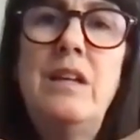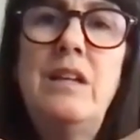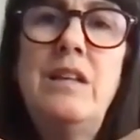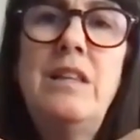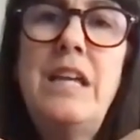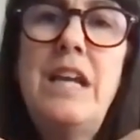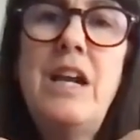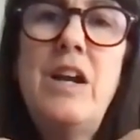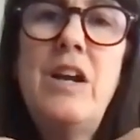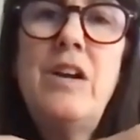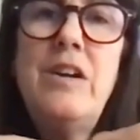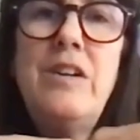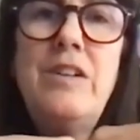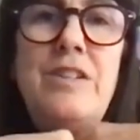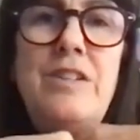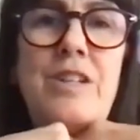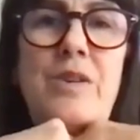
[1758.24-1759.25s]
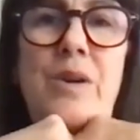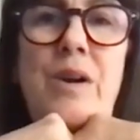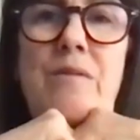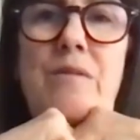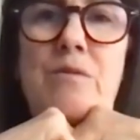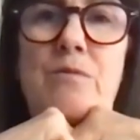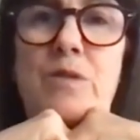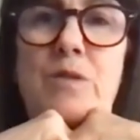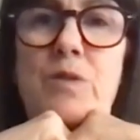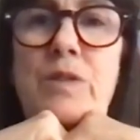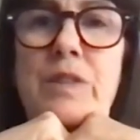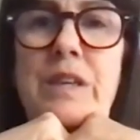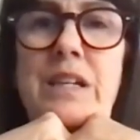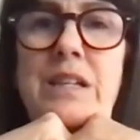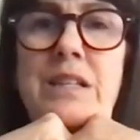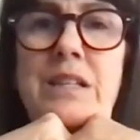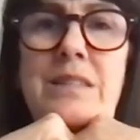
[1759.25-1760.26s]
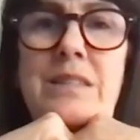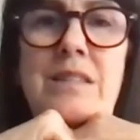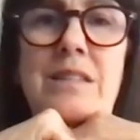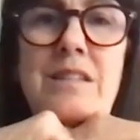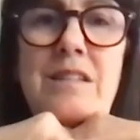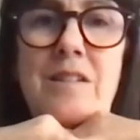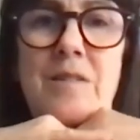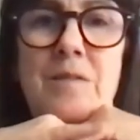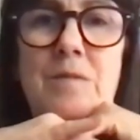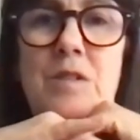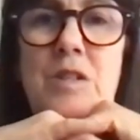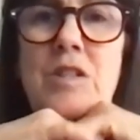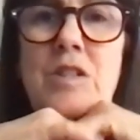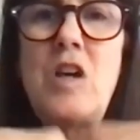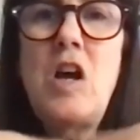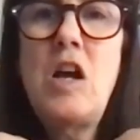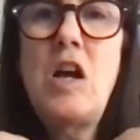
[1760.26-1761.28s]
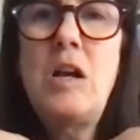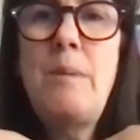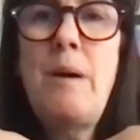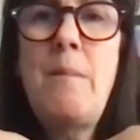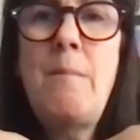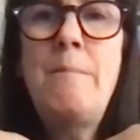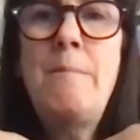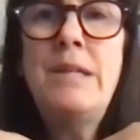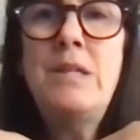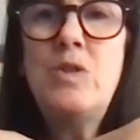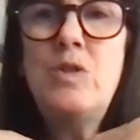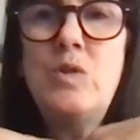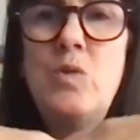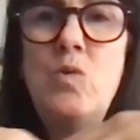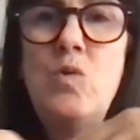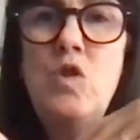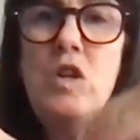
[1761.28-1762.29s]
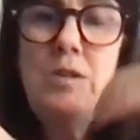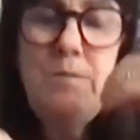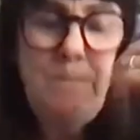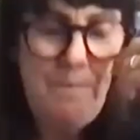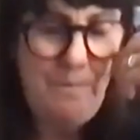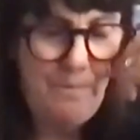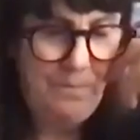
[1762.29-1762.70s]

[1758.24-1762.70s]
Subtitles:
Claire, do you have a few things to talk about middle school?